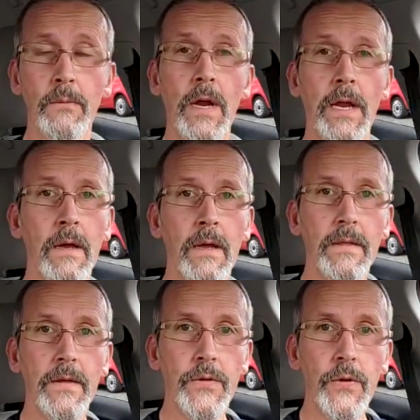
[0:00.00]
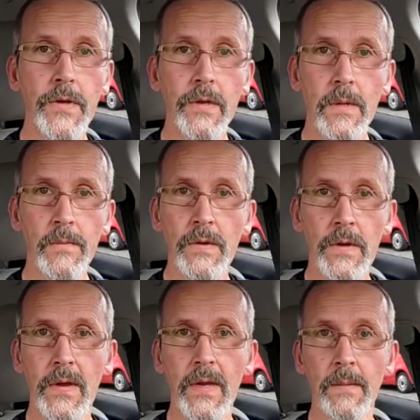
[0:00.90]
way that you can
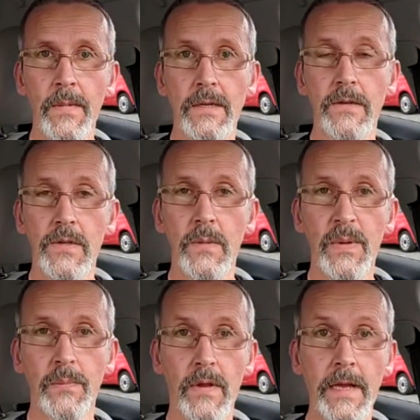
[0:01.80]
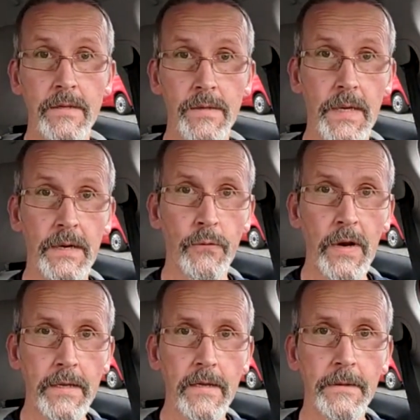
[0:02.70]
communicate the message to people is
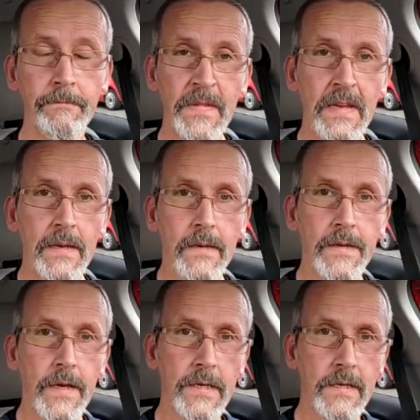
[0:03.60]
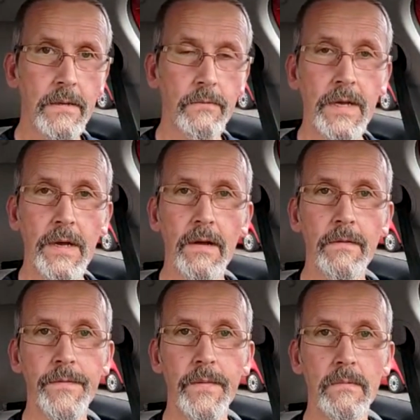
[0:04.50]
directly. Now, yes, we
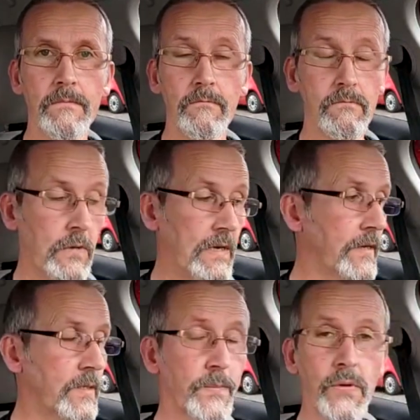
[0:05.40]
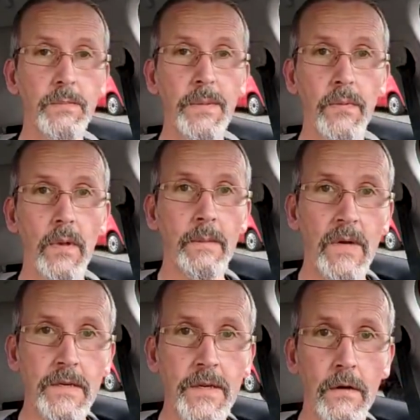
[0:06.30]
have well, I suppose people like
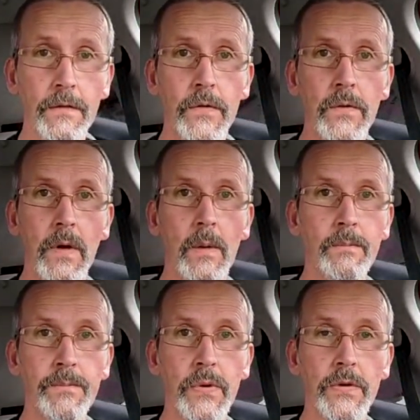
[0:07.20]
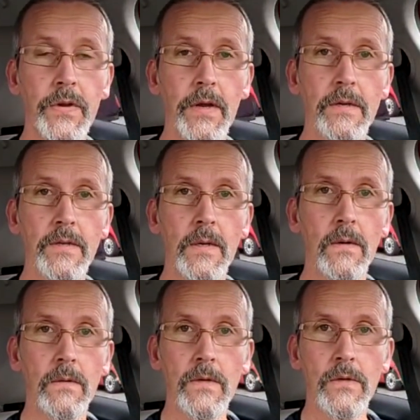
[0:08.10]
myself who are broadcasting
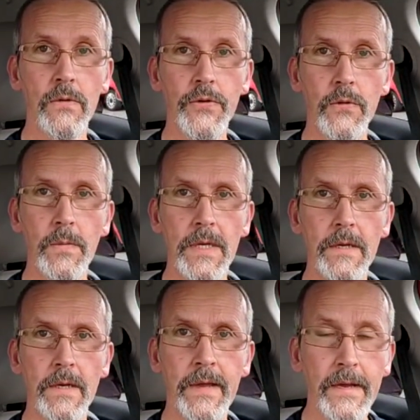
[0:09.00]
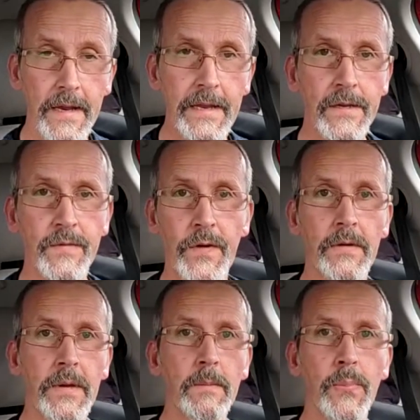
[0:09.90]
on social media, and that is
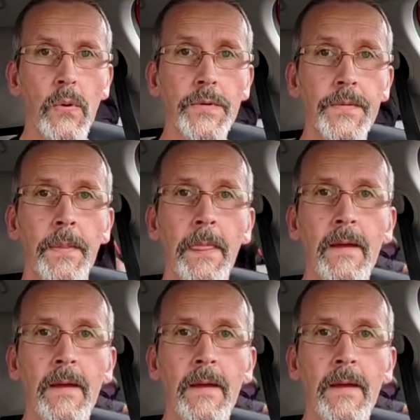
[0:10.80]
very important.